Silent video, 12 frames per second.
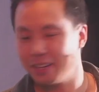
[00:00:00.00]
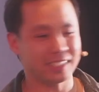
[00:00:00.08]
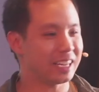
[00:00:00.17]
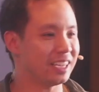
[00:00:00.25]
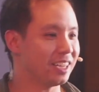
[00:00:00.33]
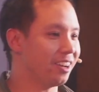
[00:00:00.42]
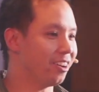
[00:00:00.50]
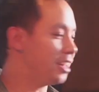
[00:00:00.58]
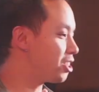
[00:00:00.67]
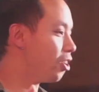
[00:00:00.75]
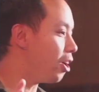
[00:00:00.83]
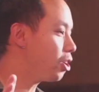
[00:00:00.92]
It, you know,
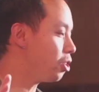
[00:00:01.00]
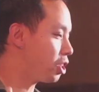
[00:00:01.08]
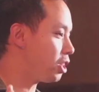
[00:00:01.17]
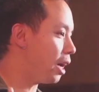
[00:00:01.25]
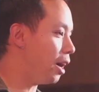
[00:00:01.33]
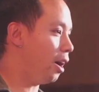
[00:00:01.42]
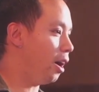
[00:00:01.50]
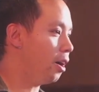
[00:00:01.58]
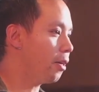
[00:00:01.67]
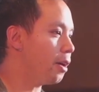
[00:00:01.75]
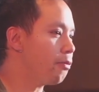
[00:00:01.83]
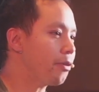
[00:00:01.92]
it's not a good
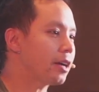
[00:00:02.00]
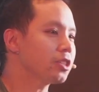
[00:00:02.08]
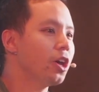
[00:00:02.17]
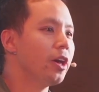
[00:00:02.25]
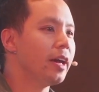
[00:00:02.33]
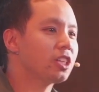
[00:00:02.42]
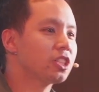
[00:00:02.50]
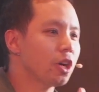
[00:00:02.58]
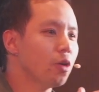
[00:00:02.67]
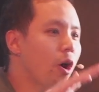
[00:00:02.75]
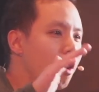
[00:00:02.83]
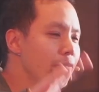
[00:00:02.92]
start. In fact, it's
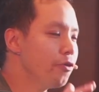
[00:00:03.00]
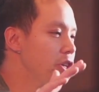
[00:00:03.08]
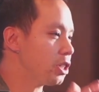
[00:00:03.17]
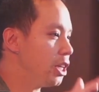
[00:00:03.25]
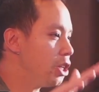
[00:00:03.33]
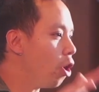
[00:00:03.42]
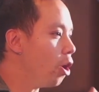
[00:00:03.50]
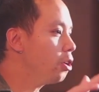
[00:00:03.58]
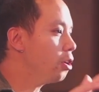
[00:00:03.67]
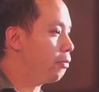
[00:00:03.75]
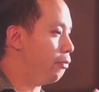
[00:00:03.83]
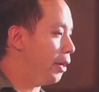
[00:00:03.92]
so obviously not
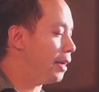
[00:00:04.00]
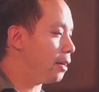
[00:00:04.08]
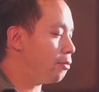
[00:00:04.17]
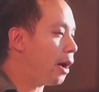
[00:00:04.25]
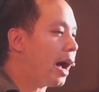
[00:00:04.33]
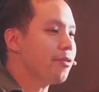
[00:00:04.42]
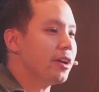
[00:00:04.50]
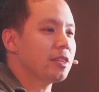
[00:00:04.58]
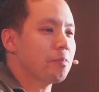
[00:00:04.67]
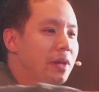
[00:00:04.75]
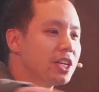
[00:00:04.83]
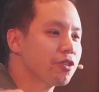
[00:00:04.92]
a good thing that I've
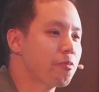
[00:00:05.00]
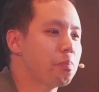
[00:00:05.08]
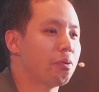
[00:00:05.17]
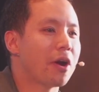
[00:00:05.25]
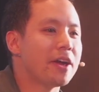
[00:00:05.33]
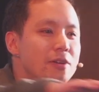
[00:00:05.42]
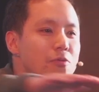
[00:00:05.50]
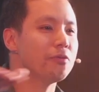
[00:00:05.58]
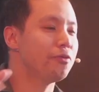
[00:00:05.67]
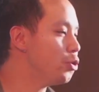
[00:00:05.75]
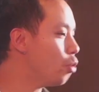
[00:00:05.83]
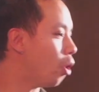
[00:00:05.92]
had the pleasure of praying
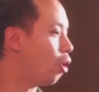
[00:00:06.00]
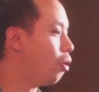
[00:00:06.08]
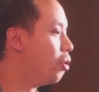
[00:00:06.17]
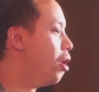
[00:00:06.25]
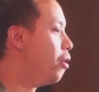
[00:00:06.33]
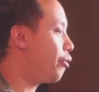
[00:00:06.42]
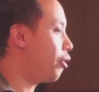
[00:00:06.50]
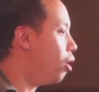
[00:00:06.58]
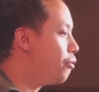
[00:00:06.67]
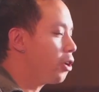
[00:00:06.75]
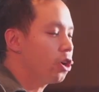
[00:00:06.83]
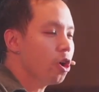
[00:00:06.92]
with you all for
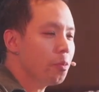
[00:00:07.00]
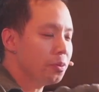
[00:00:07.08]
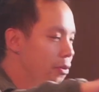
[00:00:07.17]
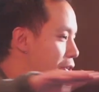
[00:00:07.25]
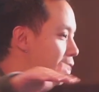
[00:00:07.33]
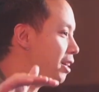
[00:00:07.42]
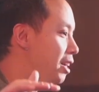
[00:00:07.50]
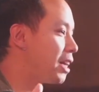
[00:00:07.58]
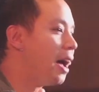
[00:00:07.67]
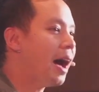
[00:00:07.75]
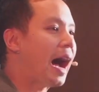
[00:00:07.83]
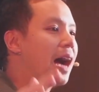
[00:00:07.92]
over a couple of
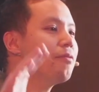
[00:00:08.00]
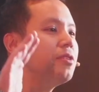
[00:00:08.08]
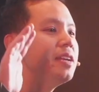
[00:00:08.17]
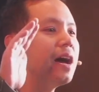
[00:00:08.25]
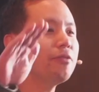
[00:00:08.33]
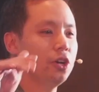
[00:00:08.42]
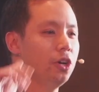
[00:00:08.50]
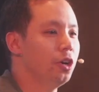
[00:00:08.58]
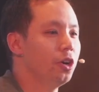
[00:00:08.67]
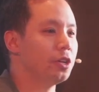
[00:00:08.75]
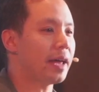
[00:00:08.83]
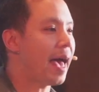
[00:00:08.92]
years. I've never
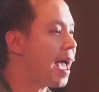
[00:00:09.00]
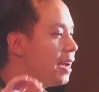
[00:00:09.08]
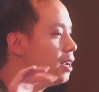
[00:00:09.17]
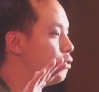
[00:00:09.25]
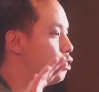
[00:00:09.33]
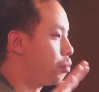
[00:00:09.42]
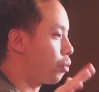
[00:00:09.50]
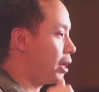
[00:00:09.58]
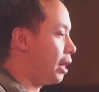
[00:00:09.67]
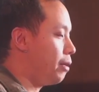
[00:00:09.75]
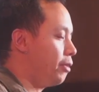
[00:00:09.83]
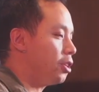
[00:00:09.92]
heard any of you
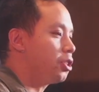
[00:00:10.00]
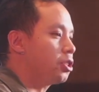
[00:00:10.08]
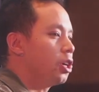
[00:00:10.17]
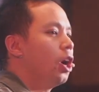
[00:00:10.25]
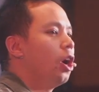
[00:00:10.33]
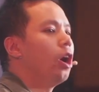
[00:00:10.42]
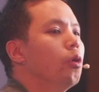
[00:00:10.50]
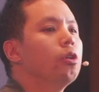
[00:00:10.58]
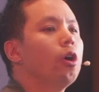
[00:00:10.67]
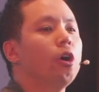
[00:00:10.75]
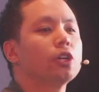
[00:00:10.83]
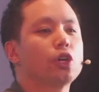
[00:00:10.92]
pray like this. Oh
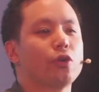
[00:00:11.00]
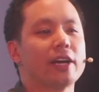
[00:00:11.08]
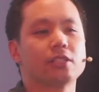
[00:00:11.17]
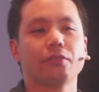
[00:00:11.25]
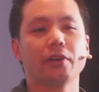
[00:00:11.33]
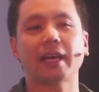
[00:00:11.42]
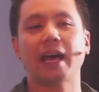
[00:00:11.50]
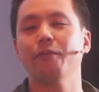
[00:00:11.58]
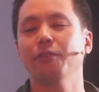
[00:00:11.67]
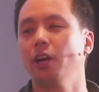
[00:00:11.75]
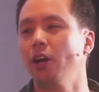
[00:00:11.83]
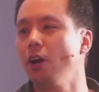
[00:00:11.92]
Lord, creator of the
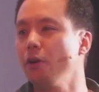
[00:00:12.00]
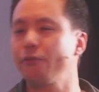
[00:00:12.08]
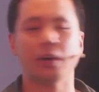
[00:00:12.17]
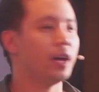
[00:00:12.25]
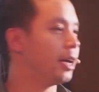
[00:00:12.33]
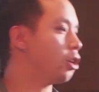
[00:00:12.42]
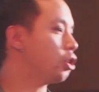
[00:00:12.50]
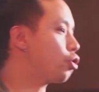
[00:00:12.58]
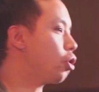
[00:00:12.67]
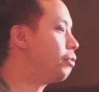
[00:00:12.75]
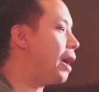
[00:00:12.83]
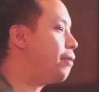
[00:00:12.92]
heaven and earth, in
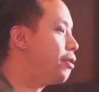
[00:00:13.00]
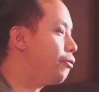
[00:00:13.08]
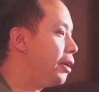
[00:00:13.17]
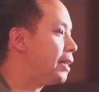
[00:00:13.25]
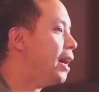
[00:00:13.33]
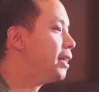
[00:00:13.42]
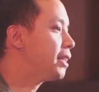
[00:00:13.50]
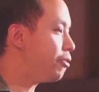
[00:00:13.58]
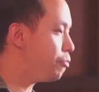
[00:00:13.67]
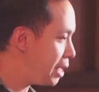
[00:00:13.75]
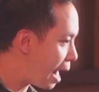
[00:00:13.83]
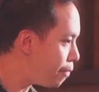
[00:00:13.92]
control of everything,
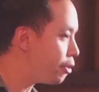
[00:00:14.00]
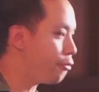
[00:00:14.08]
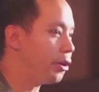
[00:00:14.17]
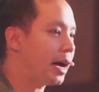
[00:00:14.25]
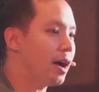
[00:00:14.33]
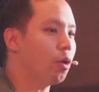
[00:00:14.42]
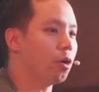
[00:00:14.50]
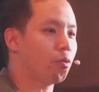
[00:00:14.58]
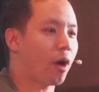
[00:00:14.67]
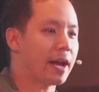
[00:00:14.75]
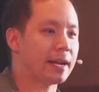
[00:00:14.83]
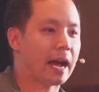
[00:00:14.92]
give me everything I
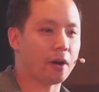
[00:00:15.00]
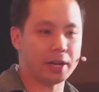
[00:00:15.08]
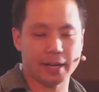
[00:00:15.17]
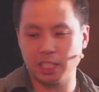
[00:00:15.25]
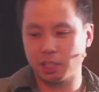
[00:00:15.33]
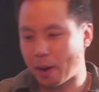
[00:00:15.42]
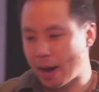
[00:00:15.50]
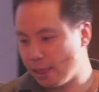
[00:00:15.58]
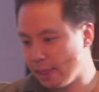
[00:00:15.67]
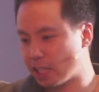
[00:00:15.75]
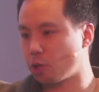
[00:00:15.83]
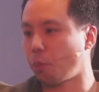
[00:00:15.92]
want right now. Here's my
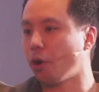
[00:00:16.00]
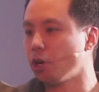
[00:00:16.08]
list.